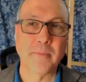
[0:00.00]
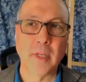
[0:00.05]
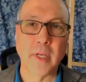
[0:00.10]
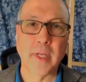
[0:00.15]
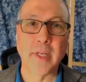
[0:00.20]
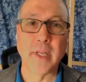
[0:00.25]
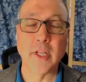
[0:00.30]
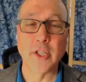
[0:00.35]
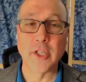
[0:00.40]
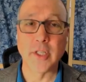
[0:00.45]

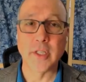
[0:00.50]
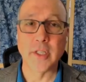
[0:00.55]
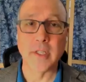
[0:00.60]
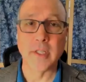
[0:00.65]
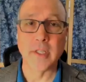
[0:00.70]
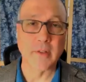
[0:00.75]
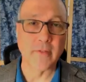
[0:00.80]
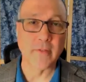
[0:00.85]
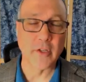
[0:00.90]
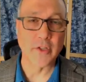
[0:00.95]

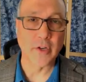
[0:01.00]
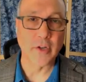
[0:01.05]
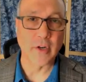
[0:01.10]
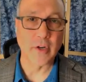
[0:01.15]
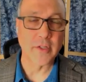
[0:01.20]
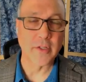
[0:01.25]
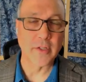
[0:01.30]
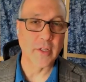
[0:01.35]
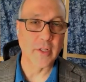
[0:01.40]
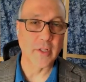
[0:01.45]
initiatives of the
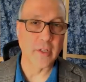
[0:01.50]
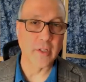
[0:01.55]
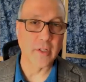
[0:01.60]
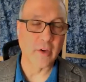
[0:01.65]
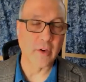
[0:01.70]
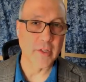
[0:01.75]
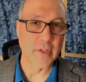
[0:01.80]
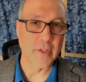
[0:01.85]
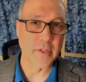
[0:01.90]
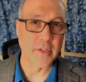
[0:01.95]
church, the
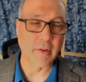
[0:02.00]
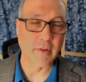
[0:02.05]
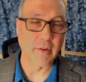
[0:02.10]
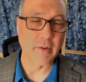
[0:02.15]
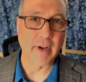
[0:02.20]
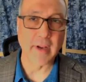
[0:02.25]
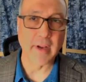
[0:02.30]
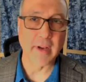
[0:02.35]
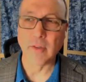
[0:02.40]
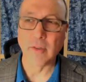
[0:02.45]
Eucharistic
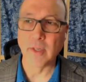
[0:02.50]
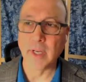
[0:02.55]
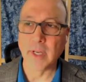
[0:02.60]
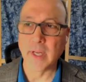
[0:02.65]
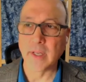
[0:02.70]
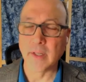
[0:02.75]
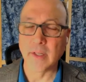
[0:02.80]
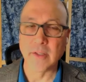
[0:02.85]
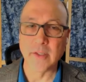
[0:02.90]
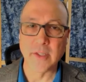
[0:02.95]
revival
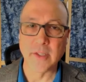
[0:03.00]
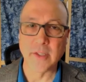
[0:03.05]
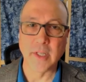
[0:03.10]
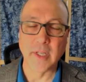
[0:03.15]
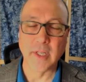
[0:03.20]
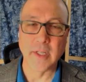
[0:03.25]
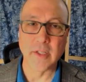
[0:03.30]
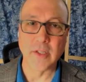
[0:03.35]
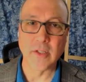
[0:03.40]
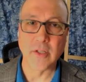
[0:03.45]
and the
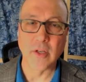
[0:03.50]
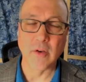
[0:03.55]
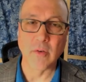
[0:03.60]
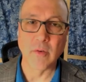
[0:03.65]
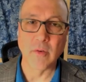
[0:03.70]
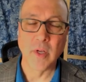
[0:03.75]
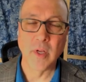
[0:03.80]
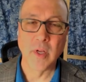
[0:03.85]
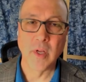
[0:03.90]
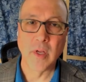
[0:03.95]
synod.
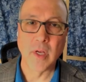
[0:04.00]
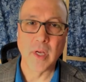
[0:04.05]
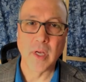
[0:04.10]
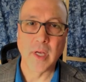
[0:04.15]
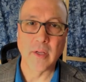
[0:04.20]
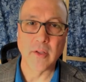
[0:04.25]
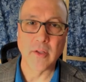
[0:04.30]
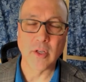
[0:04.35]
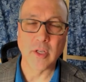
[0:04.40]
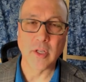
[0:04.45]
So
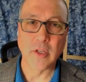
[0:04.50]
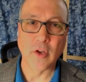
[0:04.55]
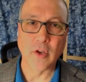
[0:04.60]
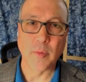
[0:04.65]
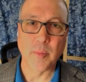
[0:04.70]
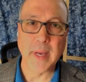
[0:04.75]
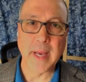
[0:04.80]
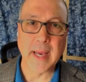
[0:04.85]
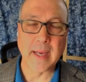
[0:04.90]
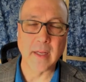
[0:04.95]
you can
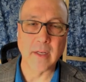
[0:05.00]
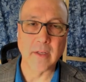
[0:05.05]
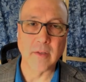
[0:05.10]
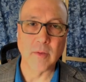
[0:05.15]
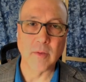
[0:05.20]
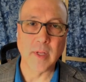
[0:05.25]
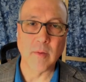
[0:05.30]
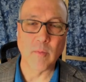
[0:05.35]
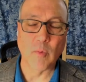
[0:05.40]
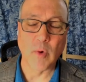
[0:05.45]
go back
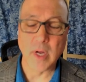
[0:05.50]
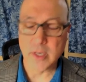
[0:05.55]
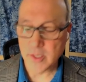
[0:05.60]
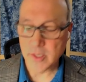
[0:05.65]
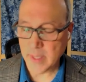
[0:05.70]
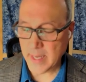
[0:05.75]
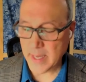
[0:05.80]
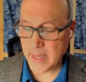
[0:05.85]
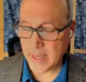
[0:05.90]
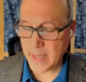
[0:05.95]
and
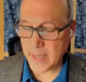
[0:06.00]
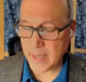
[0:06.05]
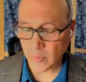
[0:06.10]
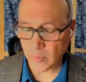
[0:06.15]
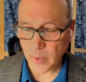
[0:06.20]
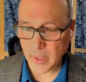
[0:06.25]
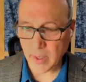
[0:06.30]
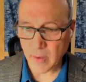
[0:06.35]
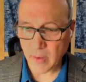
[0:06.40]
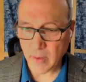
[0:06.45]
watch that as
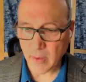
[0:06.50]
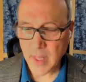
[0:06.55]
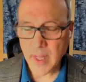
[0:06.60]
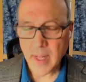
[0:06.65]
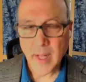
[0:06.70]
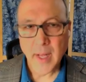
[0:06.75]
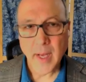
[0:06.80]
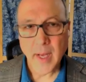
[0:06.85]
well.